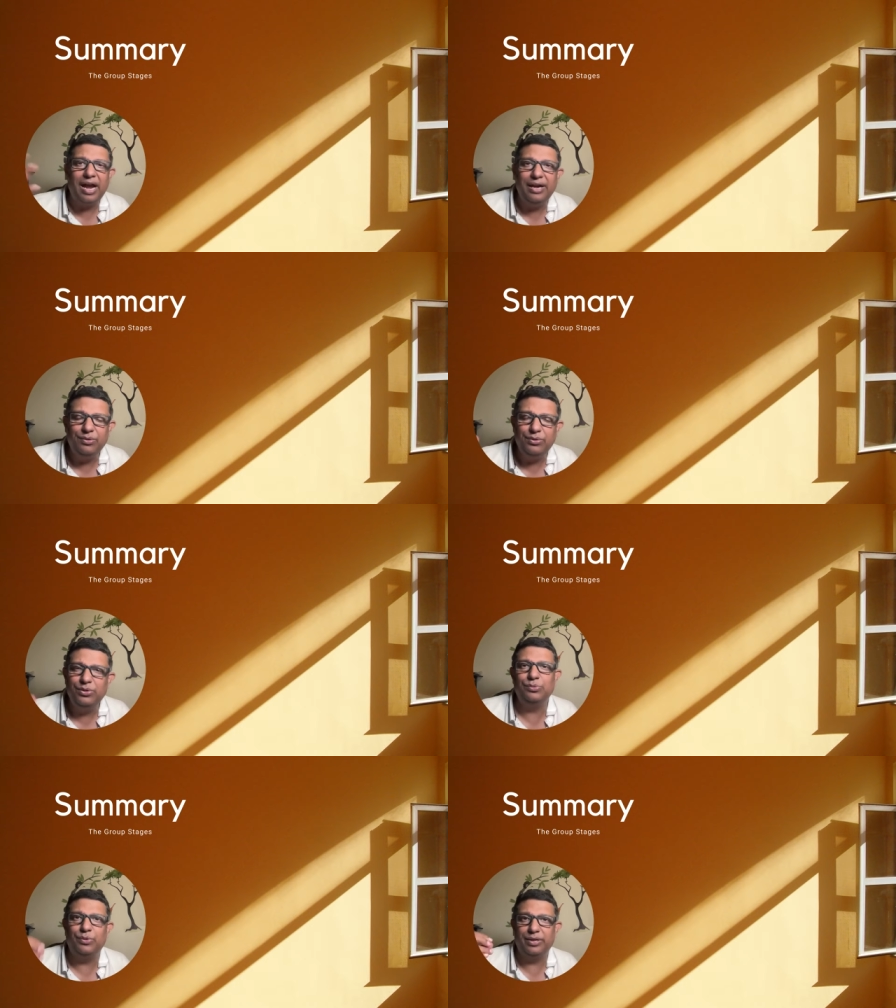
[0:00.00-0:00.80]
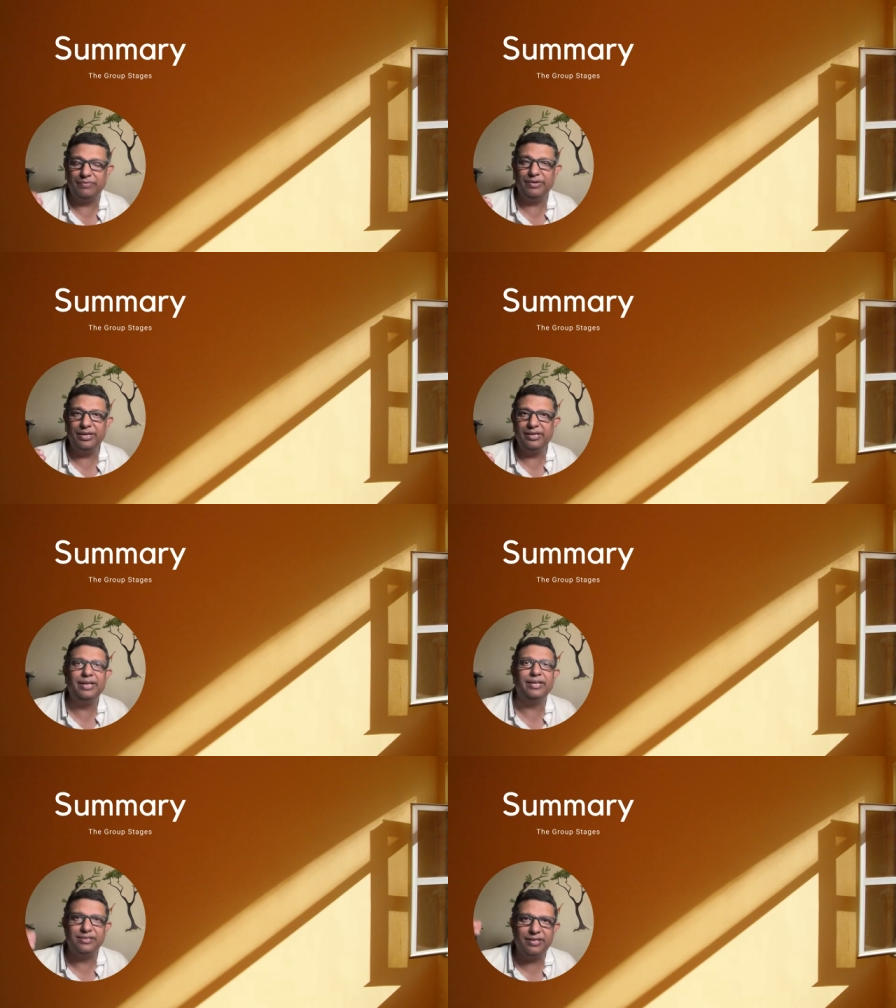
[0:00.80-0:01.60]
I don't know. Whatever
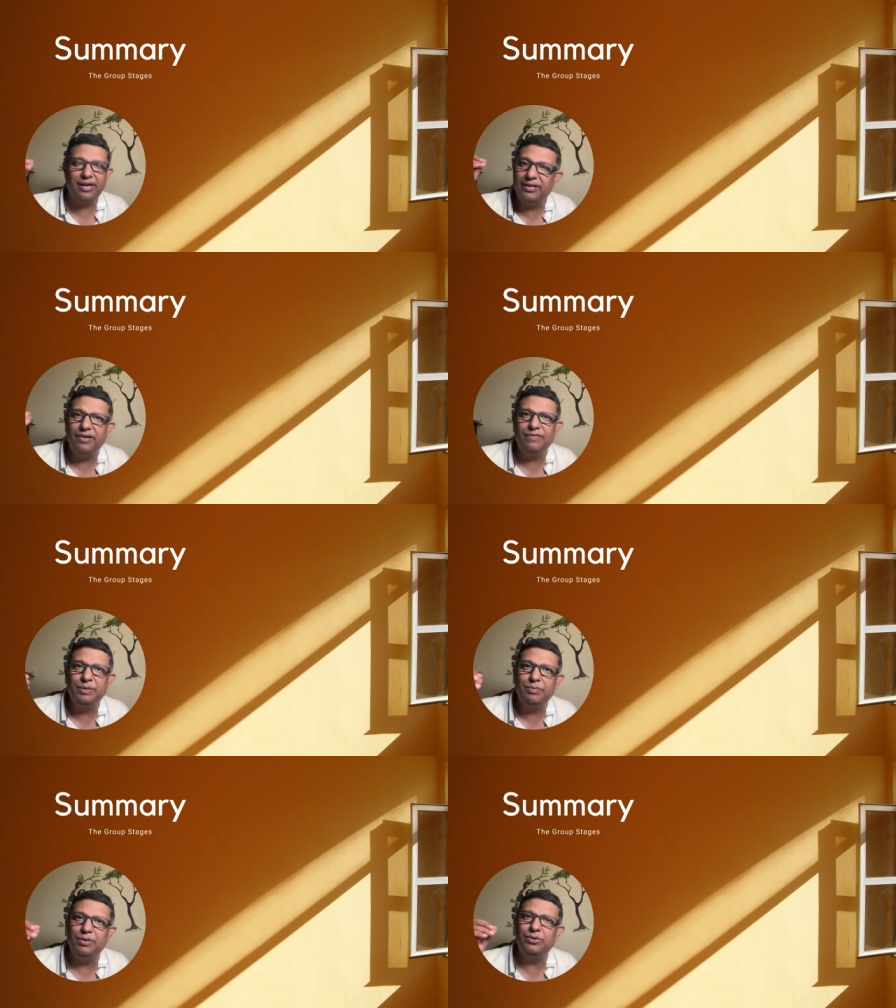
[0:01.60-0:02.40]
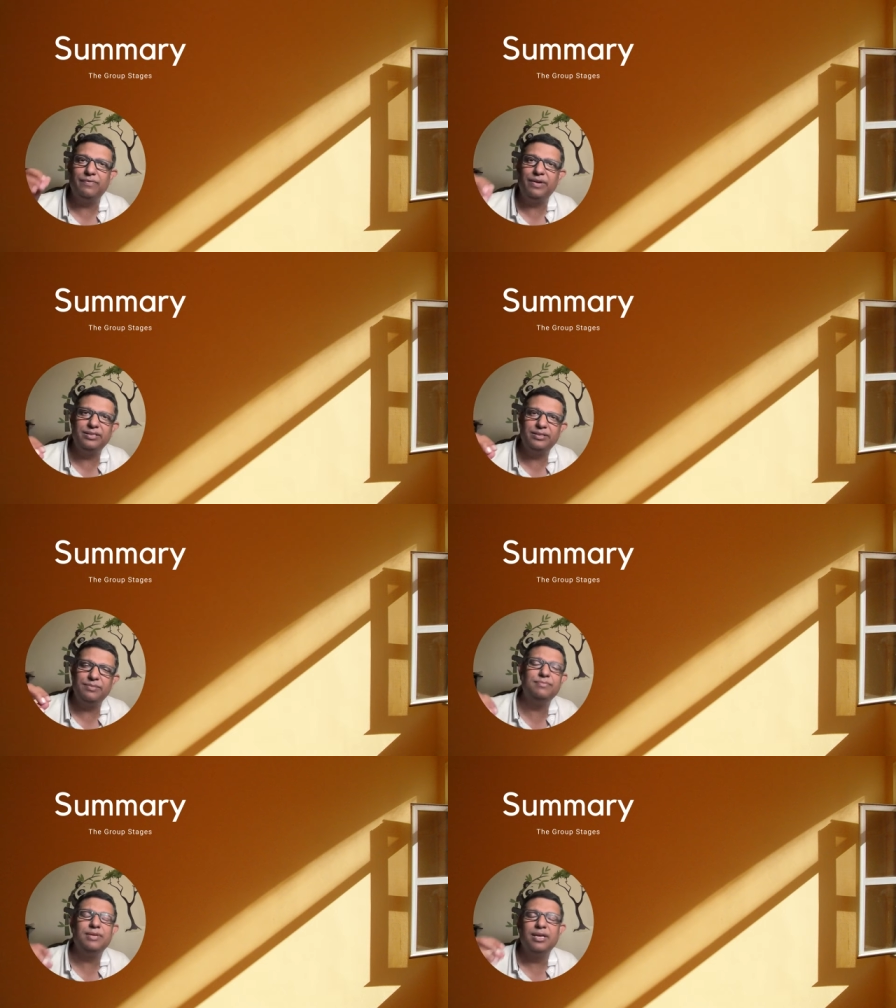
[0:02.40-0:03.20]
it takes, there are enough people to
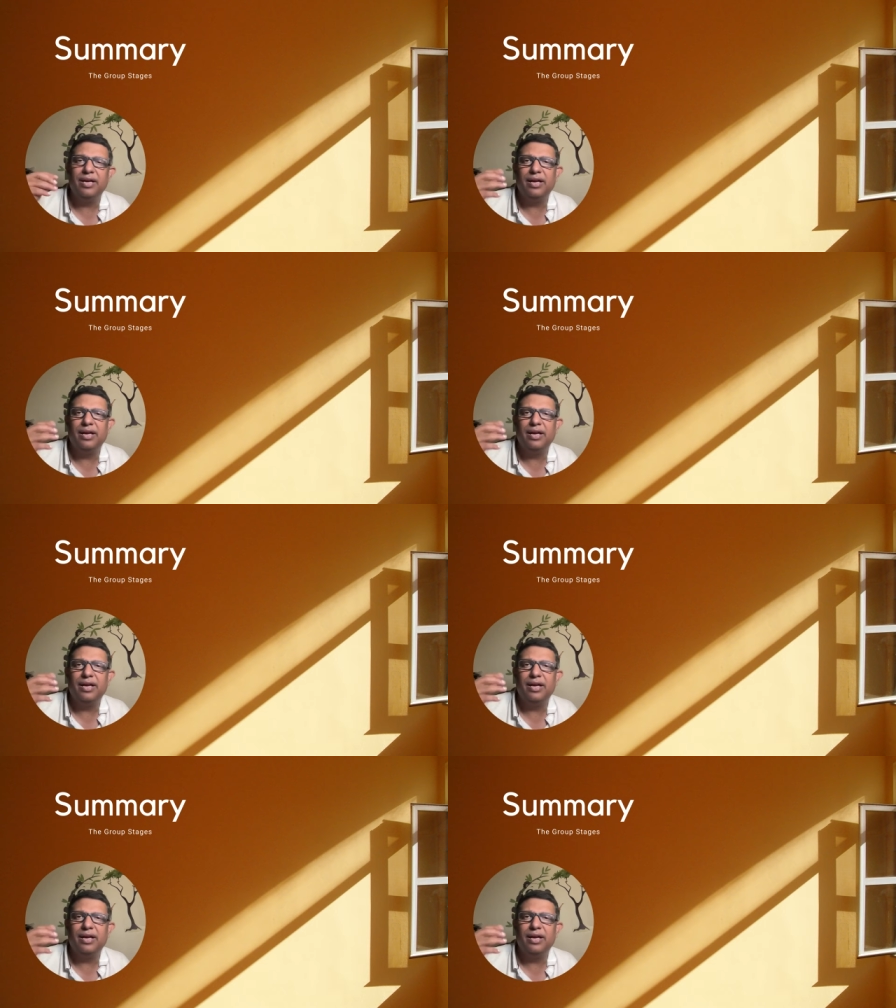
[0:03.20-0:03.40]
advise him.